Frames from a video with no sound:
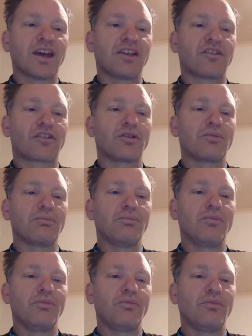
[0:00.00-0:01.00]
so
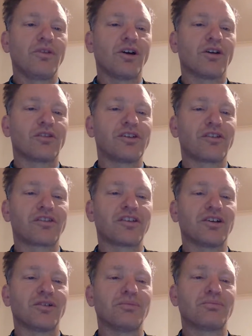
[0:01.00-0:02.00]
I was
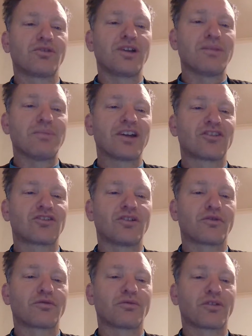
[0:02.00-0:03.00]
listening on pretty
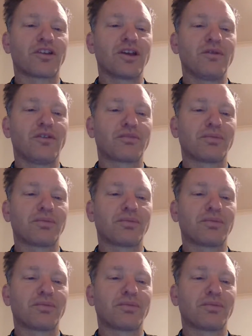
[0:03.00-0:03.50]
makeshift receivers,